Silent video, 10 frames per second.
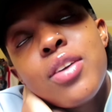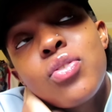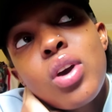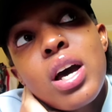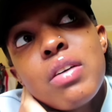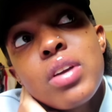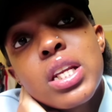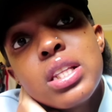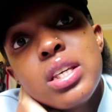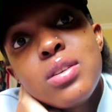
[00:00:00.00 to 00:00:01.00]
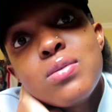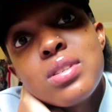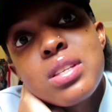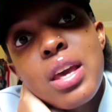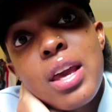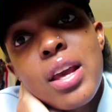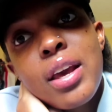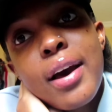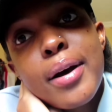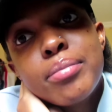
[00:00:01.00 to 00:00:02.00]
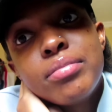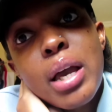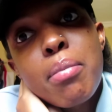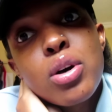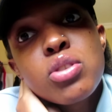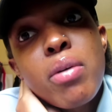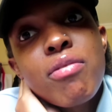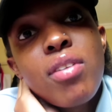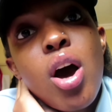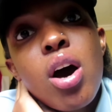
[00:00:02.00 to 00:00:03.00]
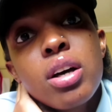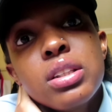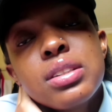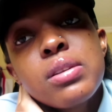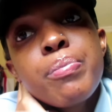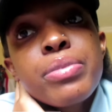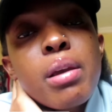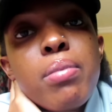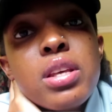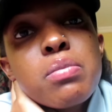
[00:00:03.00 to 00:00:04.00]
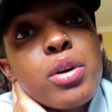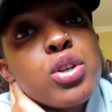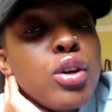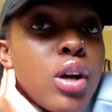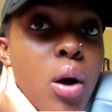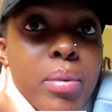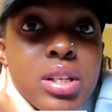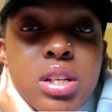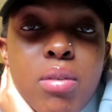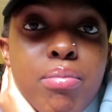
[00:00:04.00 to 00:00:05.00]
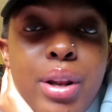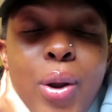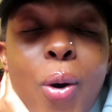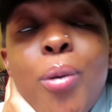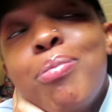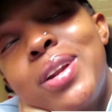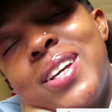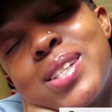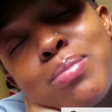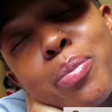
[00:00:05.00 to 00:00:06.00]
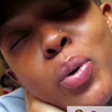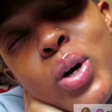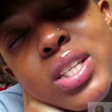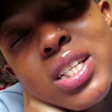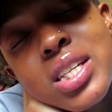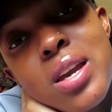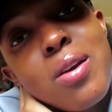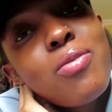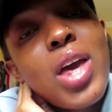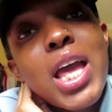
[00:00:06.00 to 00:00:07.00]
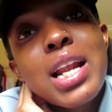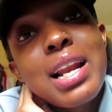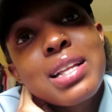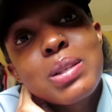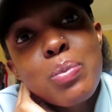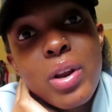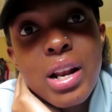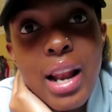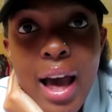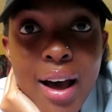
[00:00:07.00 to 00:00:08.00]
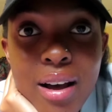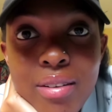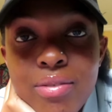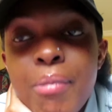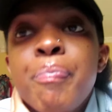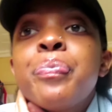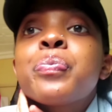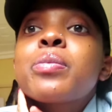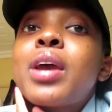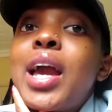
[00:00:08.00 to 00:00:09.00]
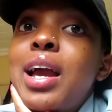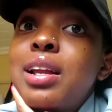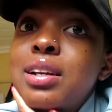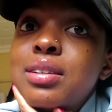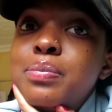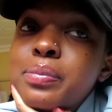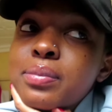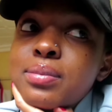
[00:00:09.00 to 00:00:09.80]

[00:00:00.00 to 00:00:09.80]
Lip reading: if you have anything to say about my vlogs, please make sure you comment down below. Please be positive and let's spread love and